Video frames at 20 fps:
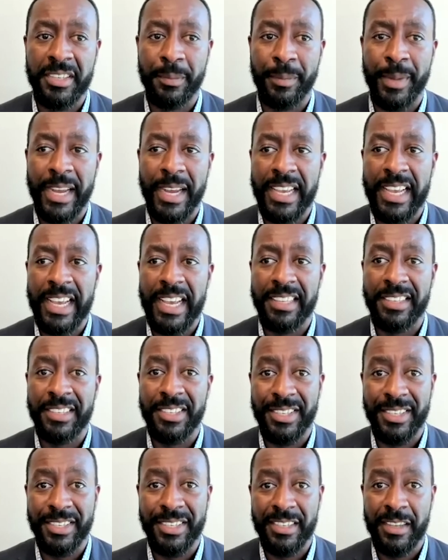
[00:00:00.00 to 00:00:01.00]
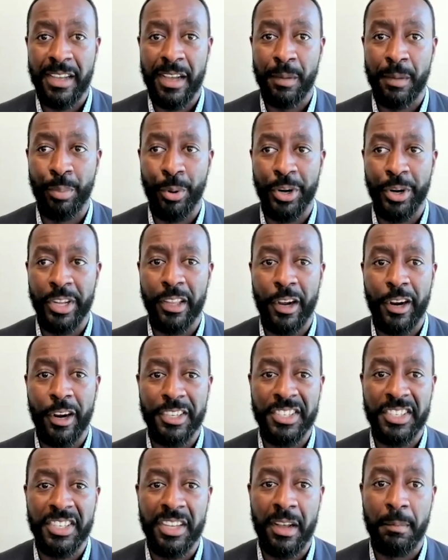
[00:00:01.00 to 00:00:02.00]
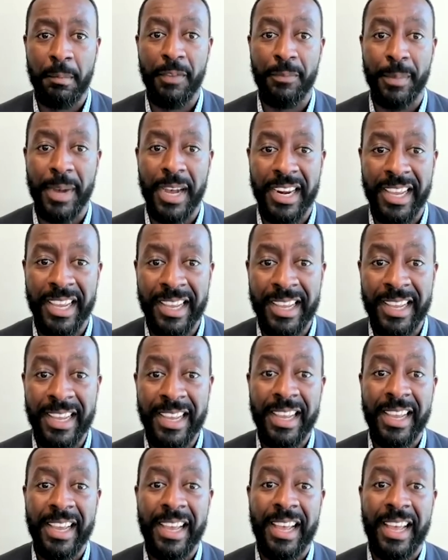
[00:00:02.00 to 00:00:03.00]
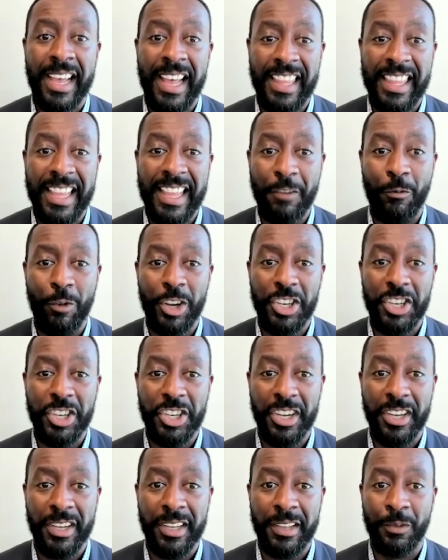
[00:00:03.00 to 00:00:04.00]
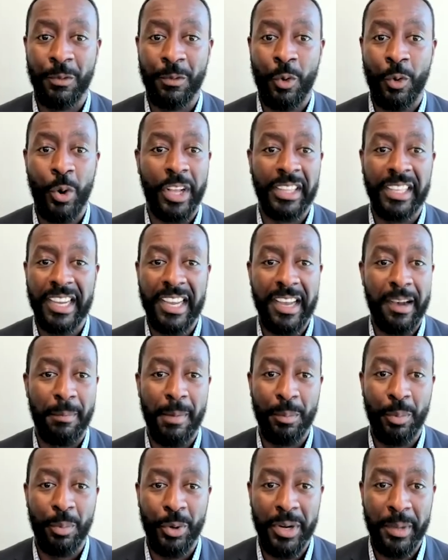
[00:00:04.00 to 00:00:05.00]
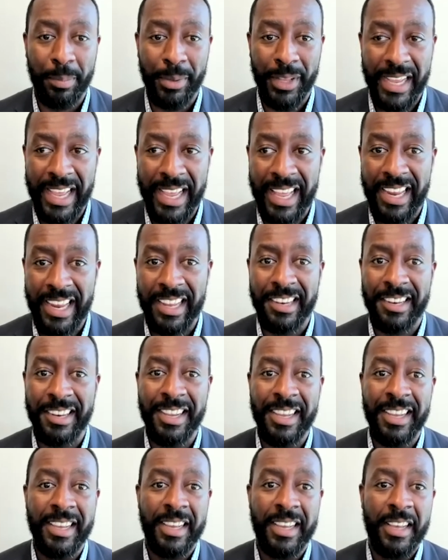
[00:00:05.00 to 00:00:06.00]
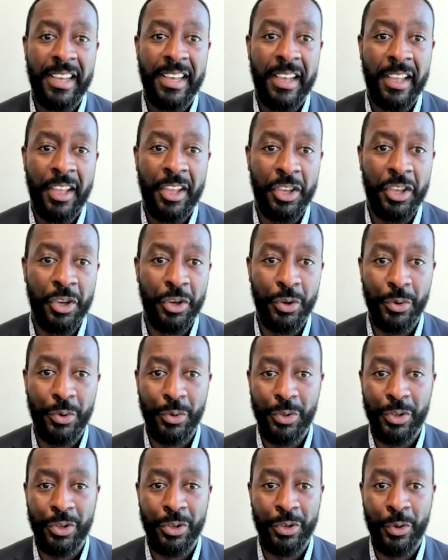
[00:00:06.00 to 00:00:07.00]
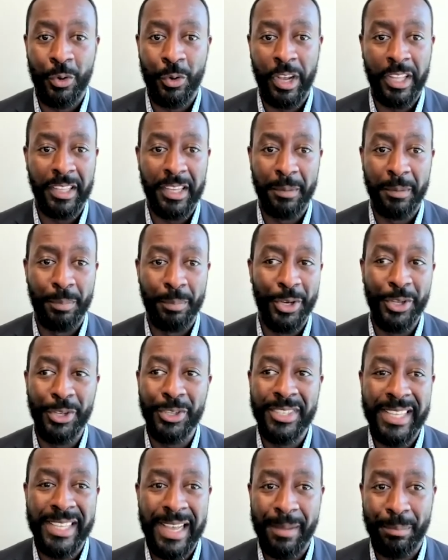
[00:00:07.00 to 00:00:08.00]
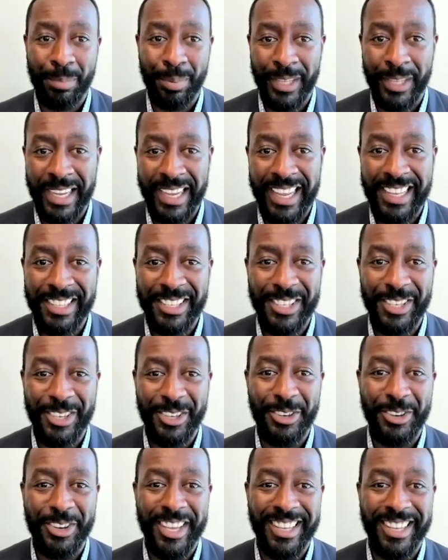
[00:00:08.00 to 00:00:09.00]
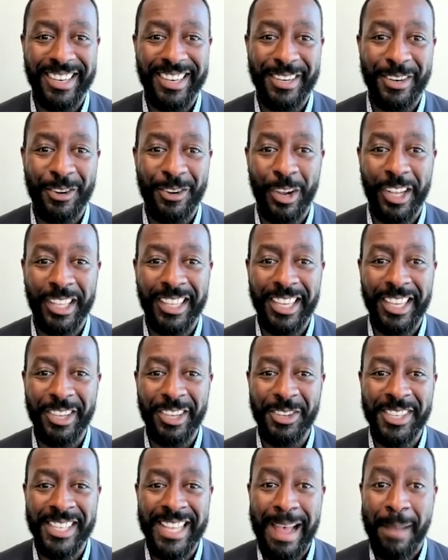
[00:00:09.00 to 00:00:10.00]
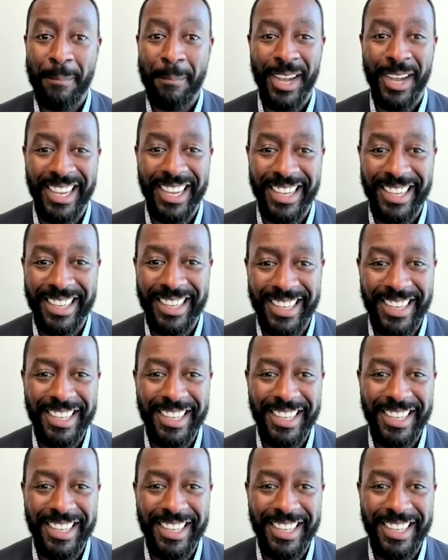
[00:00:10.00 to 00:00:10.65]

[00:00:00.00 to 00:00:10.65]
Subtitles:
Somebody has a pretty large sum of money and they want you to quickly come up with a plan, and you quickly produce that plan so you can quickly use that money.